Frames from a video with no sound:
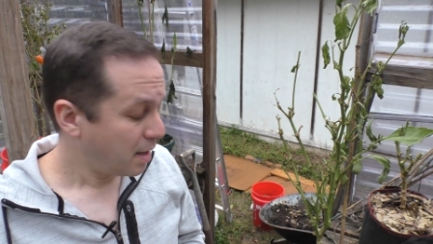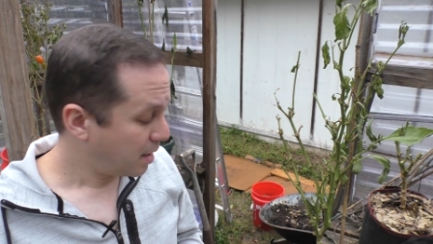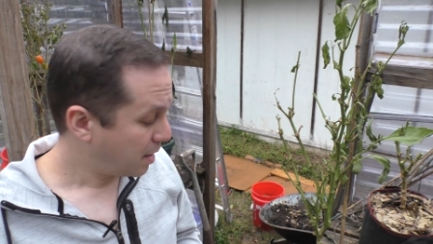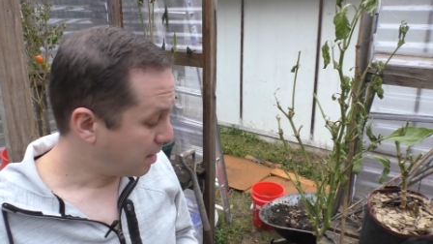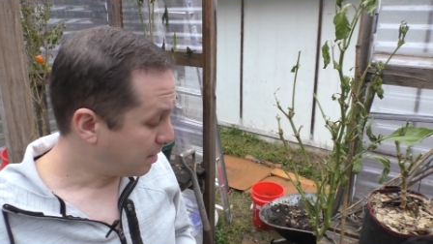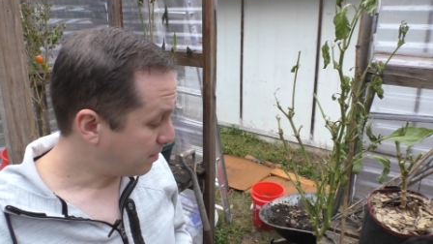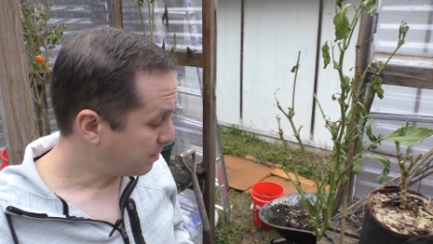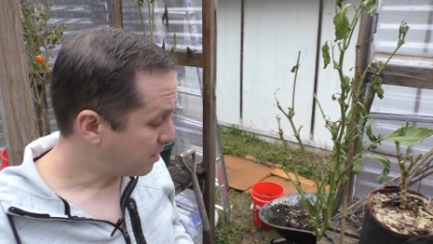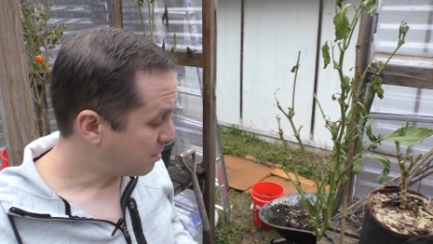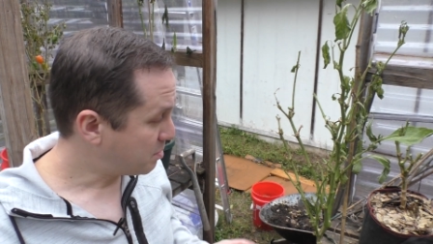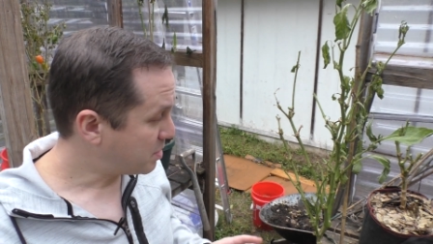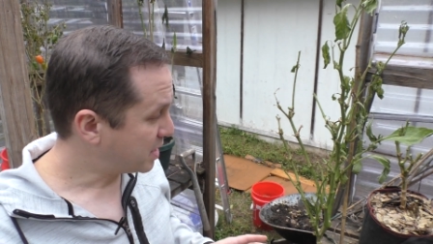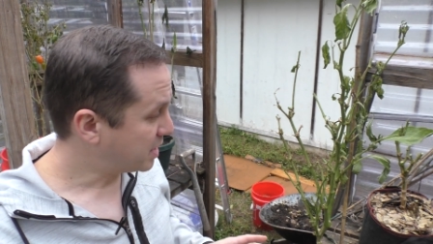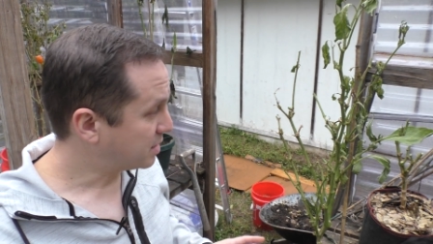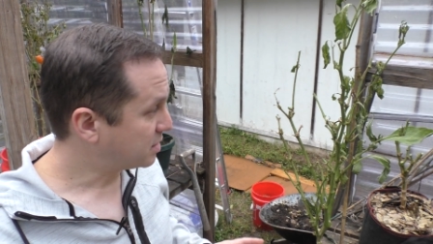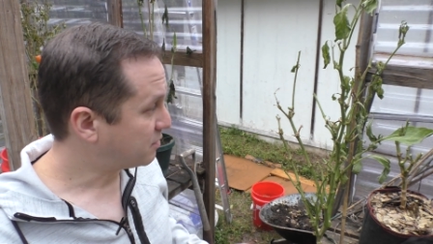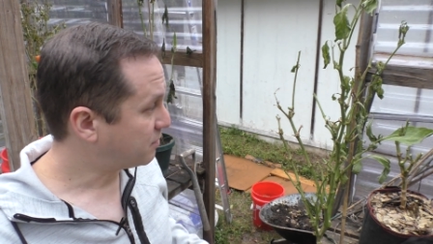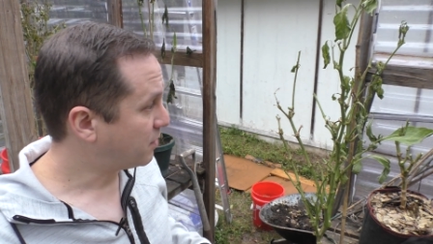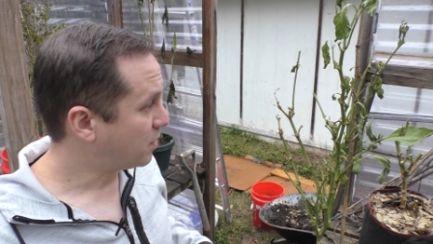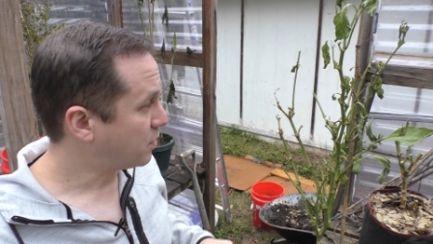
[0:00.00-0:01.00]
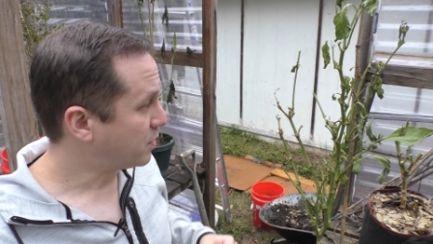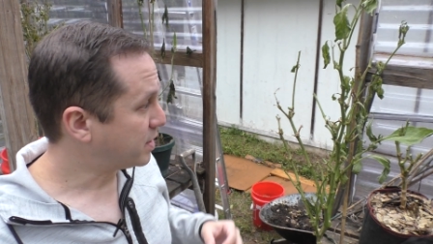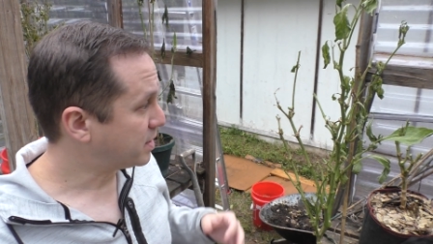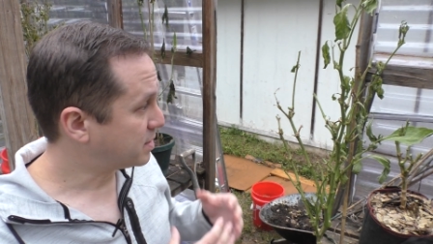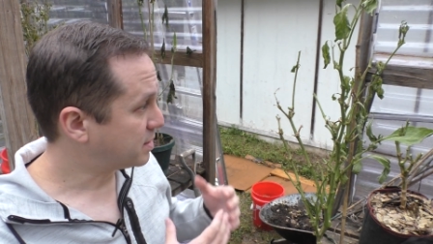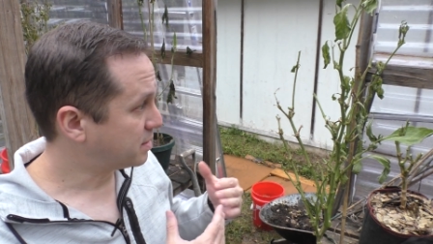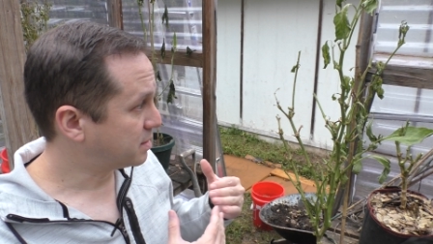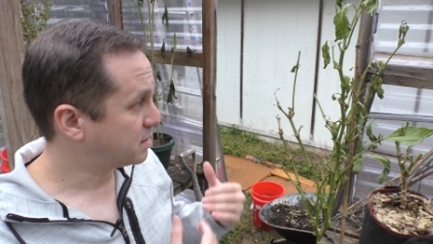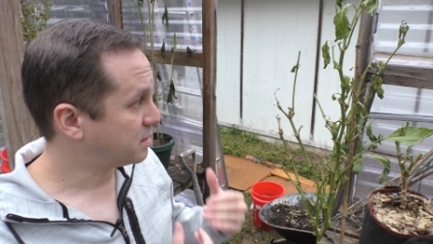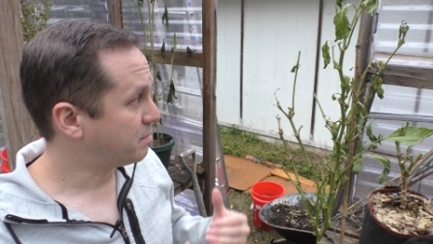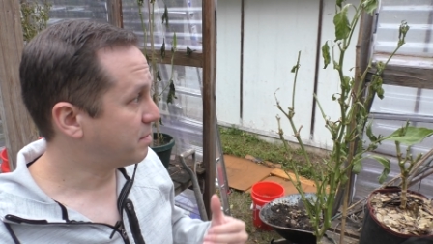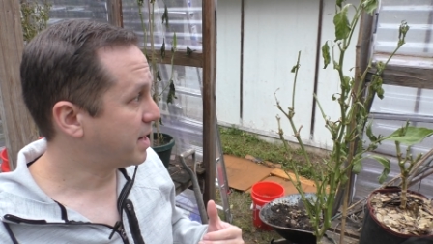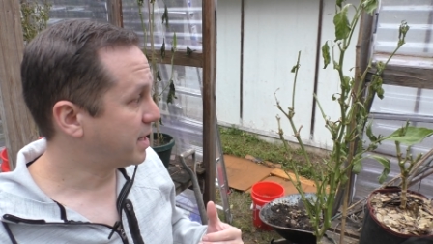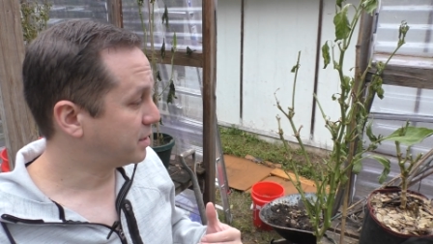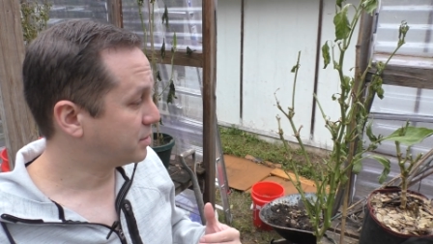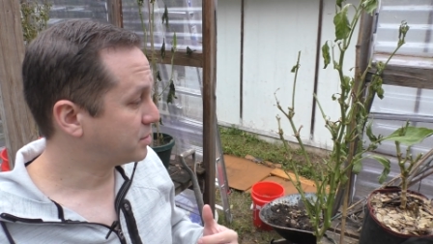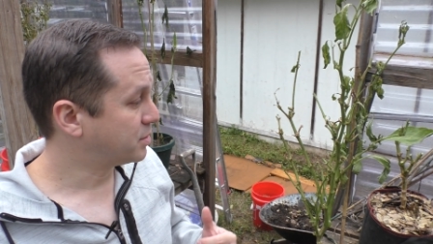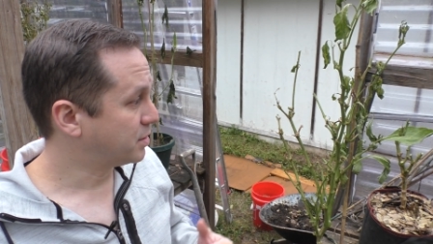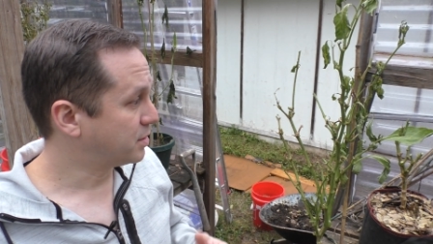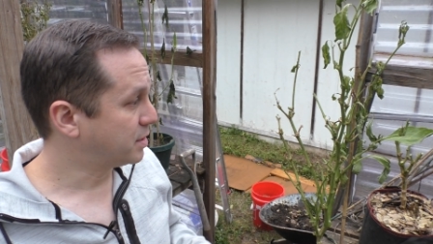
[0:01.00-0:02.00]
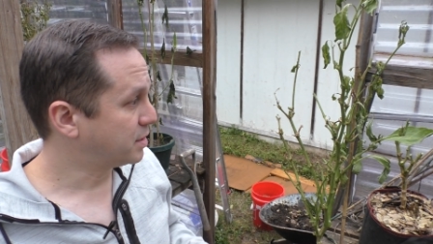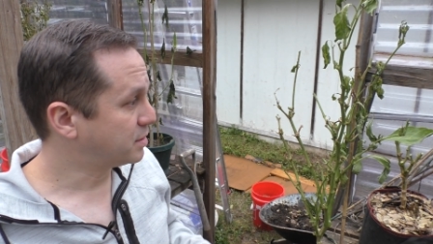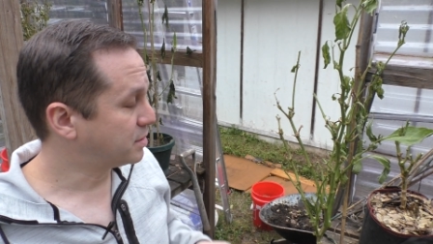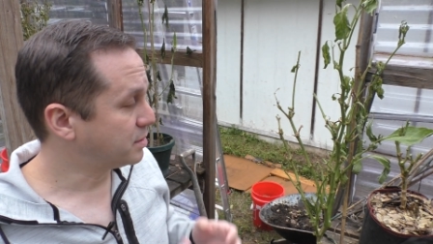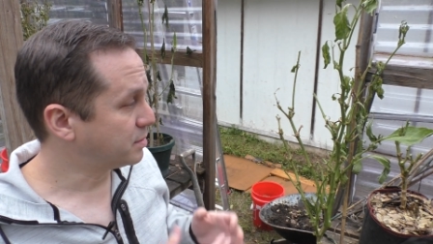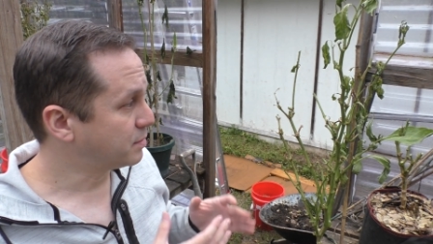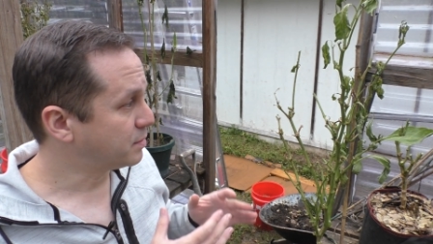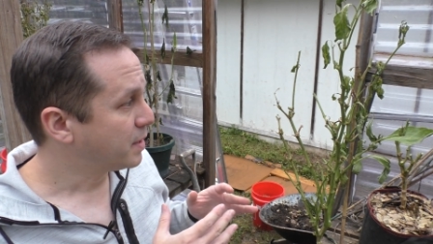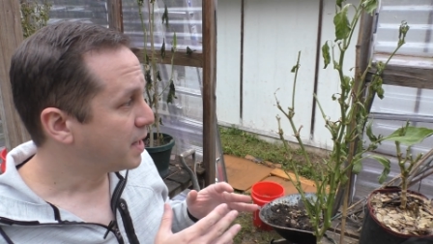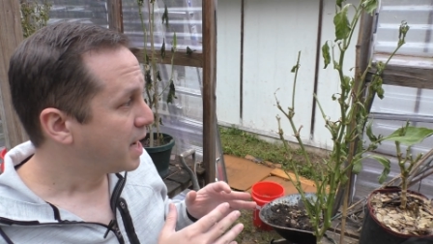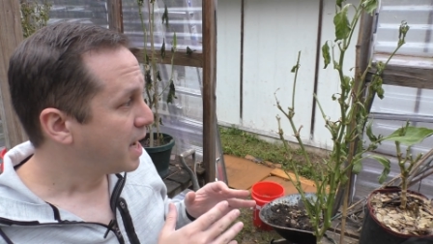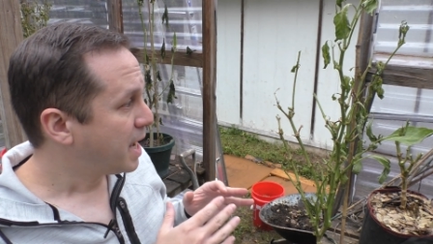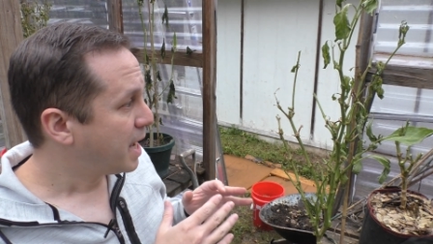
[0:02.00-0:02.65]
The biggest focus is to make sure that you